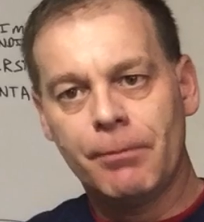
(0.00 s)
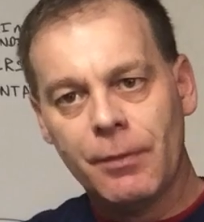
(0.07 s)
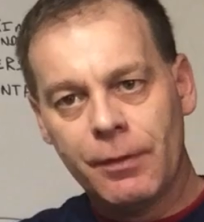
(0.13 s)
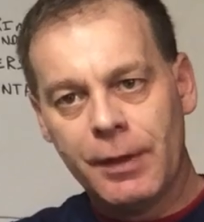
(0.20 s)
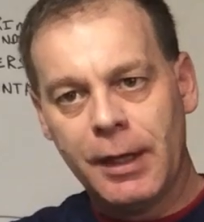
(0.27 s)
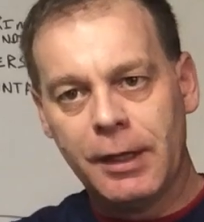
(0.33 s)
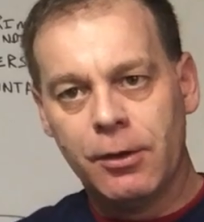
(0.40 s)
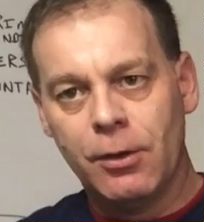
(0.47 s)

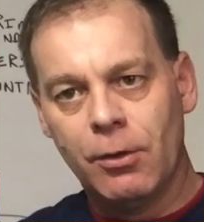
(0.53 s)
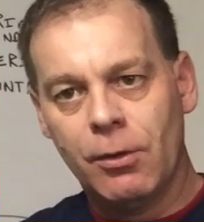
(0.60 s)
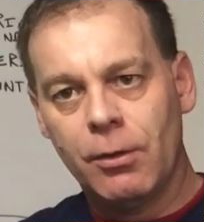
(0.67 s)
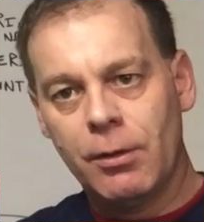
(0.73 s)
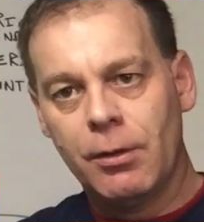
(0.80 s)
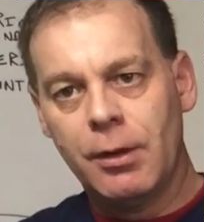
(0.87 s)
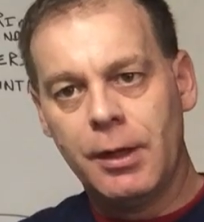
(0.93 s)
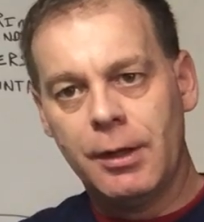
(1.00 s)
Thank you,
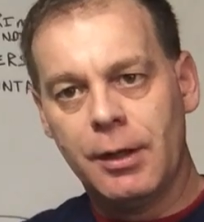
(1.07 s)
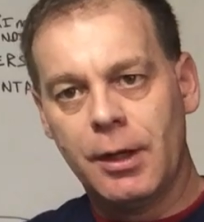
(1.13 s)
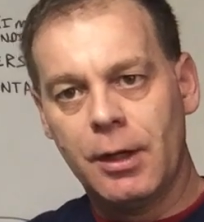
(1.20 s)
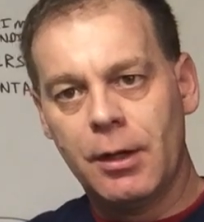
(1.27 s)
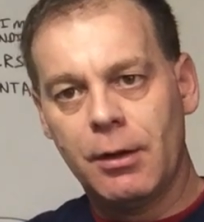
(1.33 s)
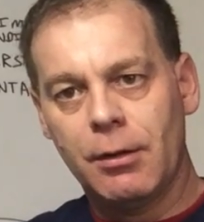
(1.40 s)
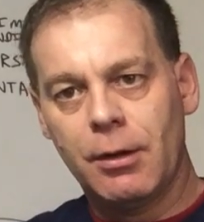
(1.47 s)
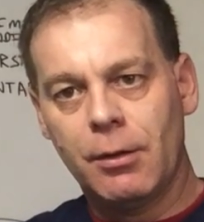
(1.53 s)
and
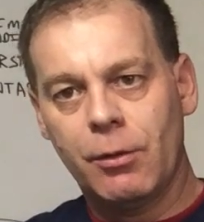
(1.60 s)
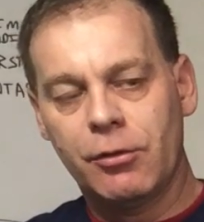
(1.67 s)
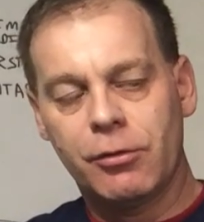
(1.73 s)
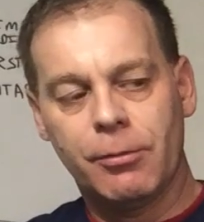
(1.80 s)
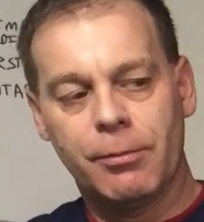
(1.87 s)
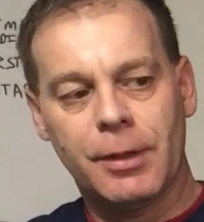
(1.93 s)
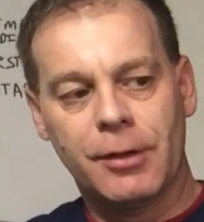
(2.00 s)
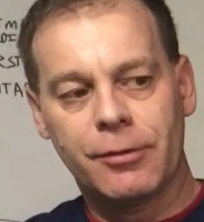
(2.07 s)
I wish you
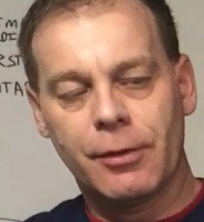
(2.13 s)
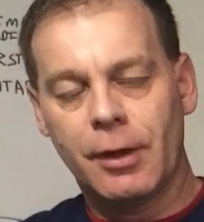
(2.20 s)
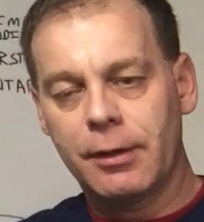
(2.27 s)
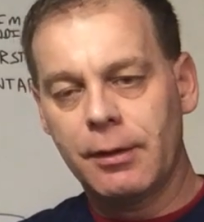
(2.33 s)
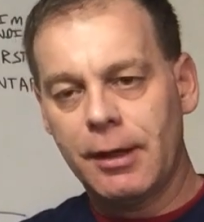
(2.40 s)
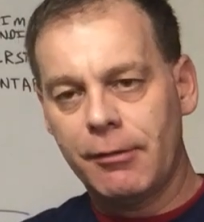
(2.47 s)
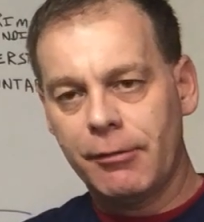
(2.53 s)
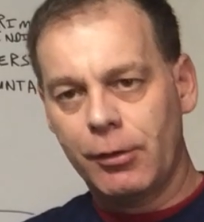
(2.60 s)
best luck.
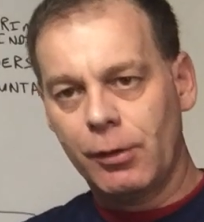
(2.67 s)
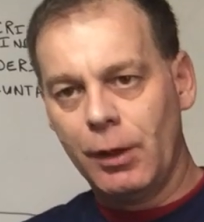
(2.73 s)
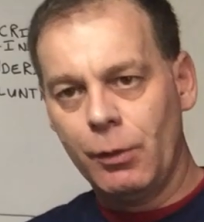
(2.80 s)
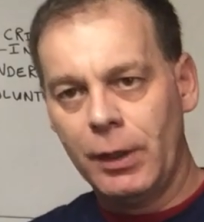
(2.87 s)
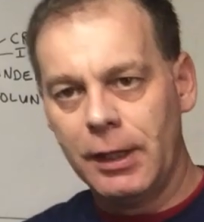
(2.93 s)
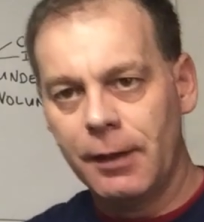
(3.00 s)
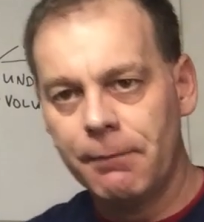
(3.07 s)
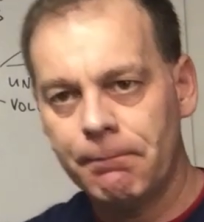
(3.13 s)
Have a great
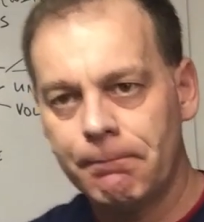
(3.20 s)
weekend.